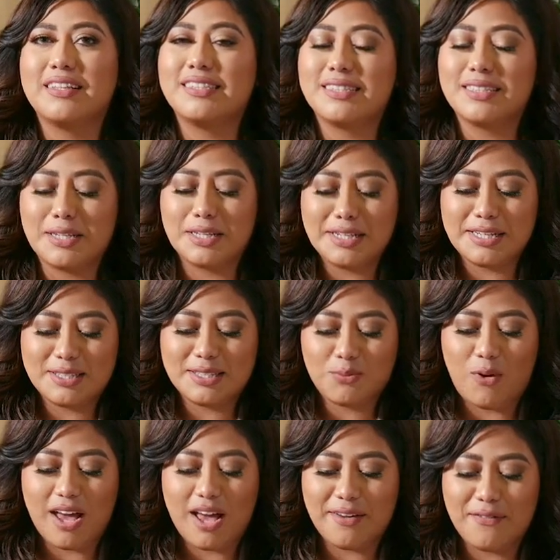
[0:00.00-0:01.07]
and this
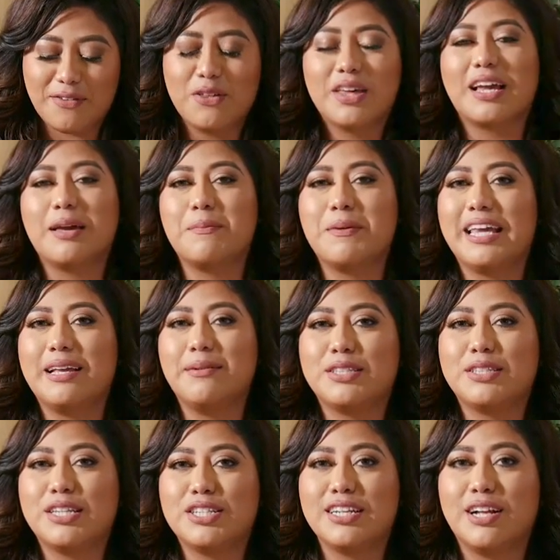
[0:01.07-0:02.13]
is why I feel like I
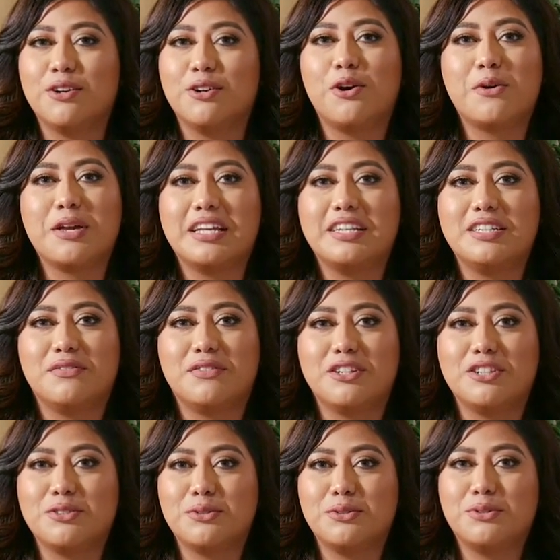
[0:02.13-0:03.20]
became such an outgoing
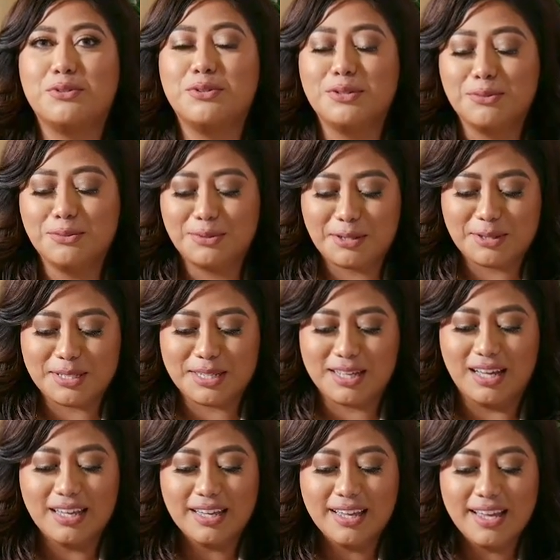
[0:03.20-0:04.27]
individual when I
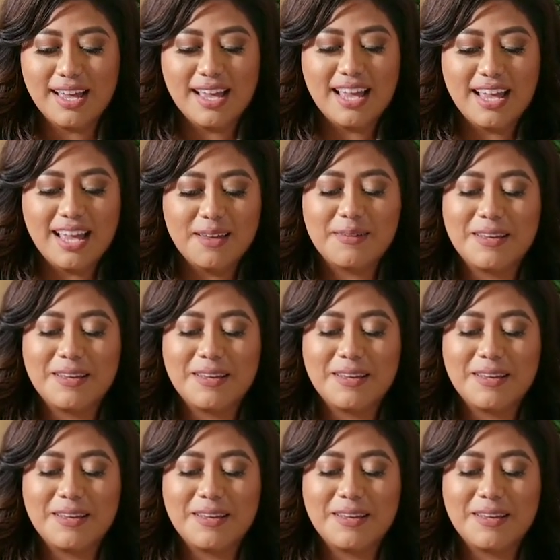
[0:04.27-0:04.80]
was young.